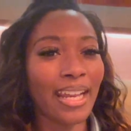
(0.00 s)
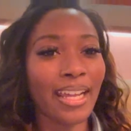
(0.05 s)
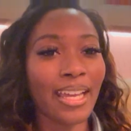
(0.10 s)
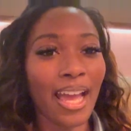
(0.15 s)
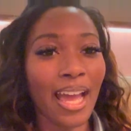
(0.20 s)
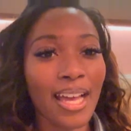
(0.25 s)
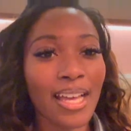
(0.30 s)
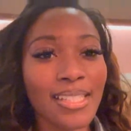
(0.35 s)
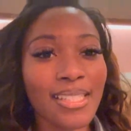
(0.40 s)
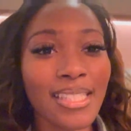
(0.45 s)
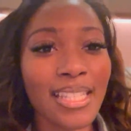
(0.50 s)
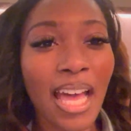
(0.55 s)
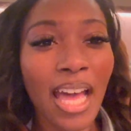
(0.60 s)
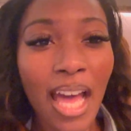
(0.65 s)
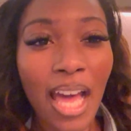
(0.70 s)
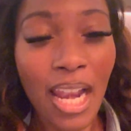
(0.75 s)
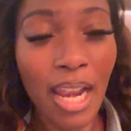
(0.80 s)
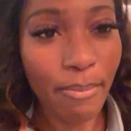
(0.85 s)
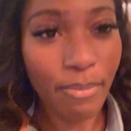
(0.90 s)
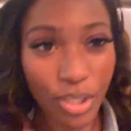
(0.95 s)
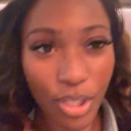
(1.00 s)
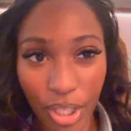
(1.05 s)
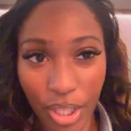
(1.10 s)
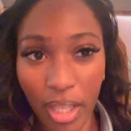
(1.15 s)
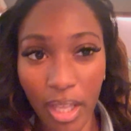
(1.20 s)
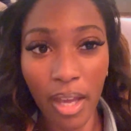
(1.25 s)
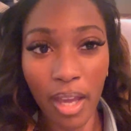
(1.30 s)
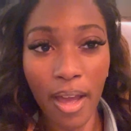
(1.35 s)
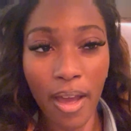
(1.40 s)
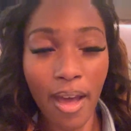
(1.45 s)
I guess. Let me show you the
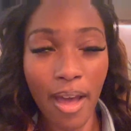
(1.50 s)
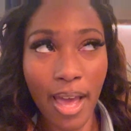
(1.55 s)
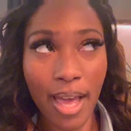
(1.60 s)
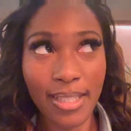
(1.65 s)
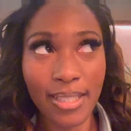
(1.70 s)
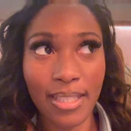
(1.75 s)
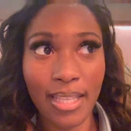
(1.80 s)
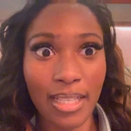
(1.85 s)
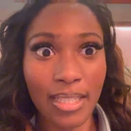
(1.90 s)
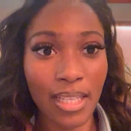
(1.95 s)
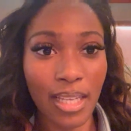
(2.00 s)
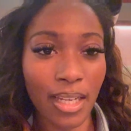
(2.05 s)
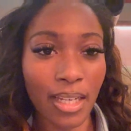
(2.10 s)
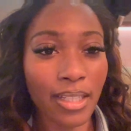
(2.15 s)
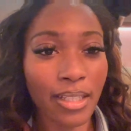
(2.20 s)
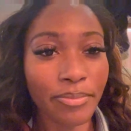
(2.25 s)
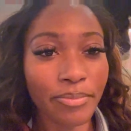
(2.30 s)
aesthetic.